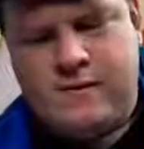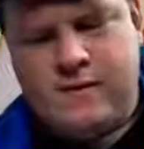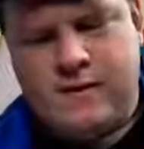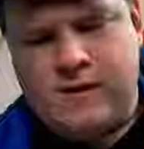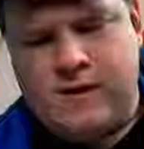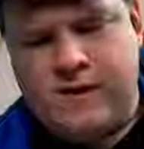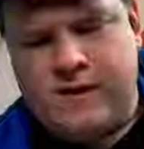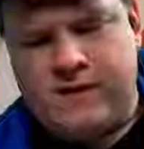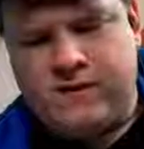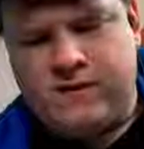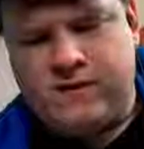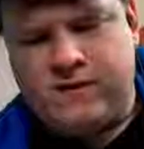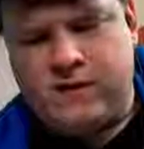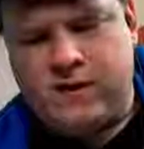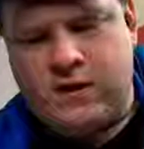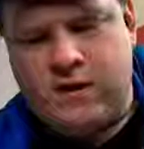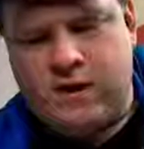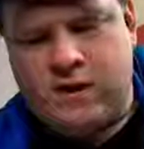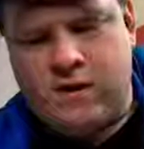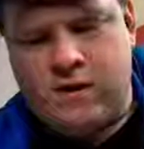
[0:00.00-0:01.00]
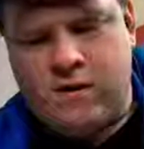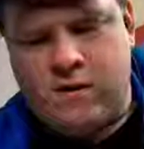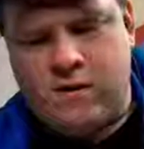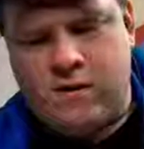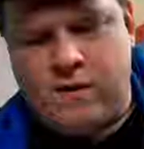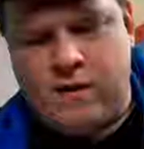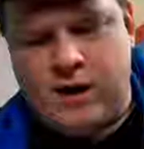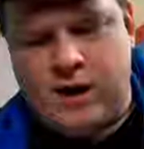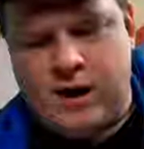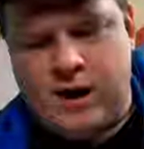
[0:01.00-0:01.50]
And this is going to
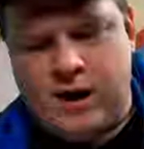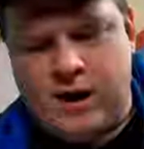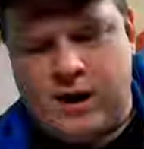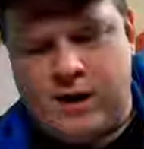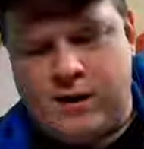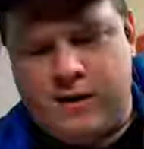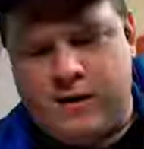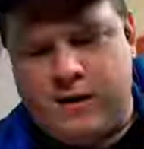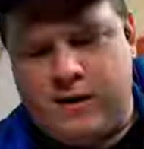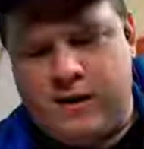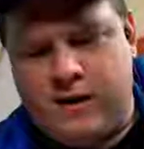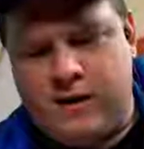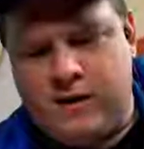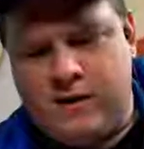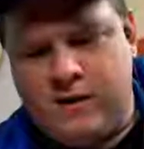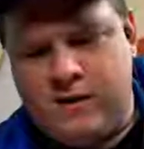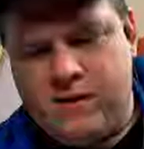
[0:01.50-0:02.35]
go on the, it